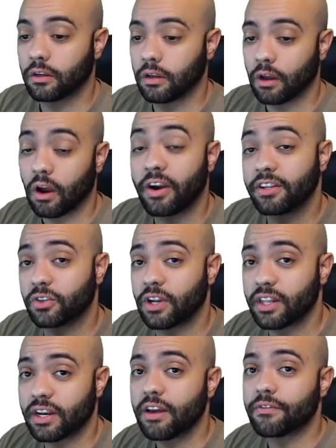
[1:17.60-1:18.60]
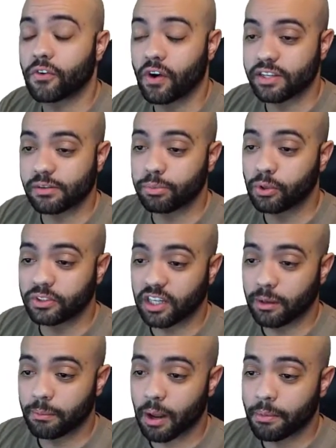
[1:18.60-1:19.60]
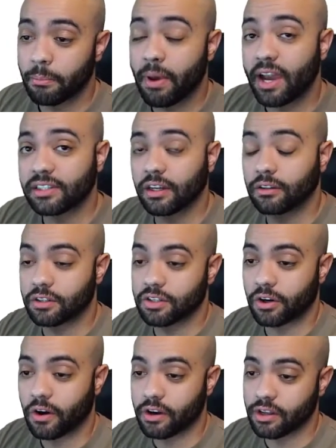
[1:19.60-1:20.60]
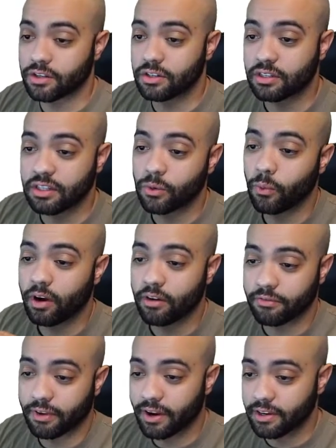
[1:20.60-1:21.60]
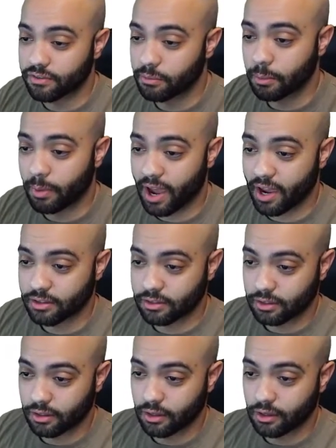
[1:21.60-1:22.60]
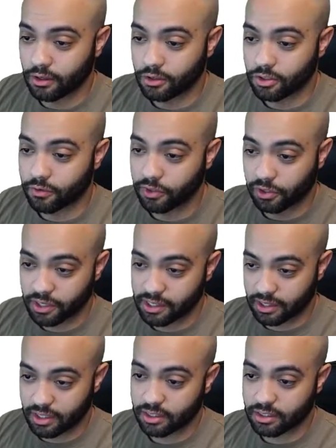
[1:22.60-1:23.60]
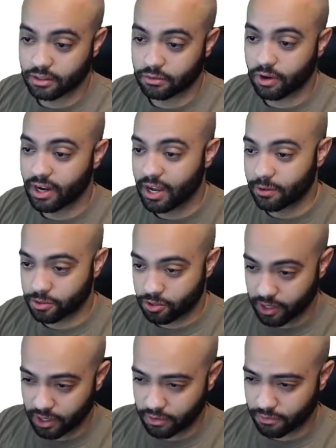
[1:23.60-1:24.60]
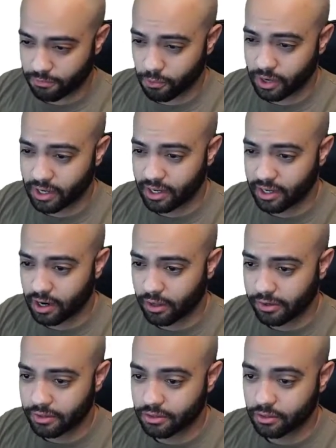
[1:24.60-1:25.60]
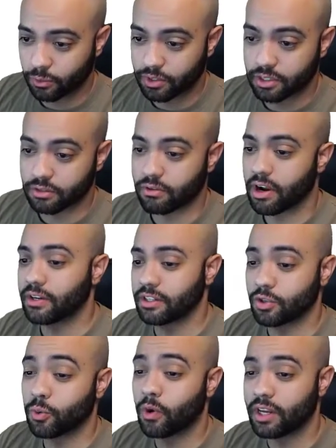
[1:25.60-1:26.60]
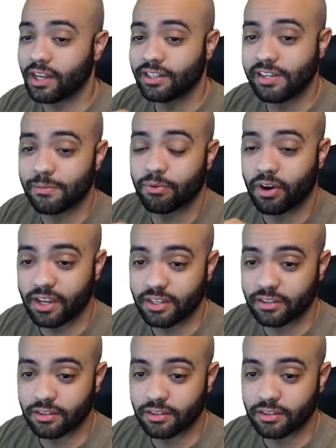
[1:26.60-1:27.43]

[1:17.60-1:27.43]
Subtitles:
Alright, so now that I have Verizon pulled up, I'm gonna max out the chart and just see where it fares from the past. So if you look at this, right now it's trading around $49, which is around its 2018 price.